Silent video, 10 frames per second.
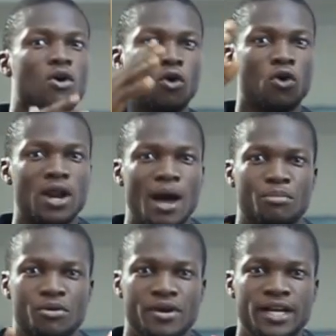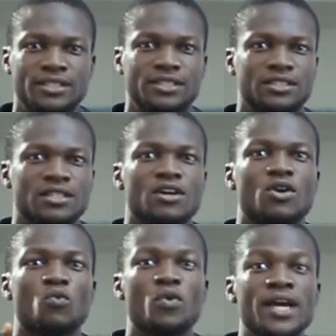
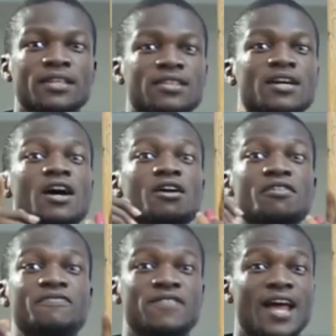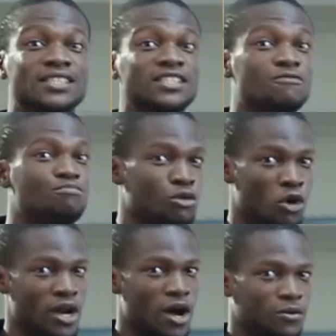collaborates with a reflexive
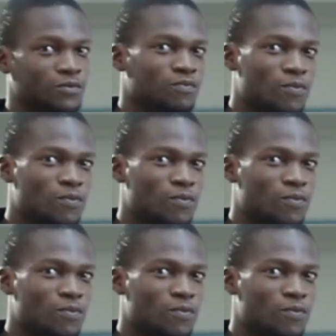pronoun.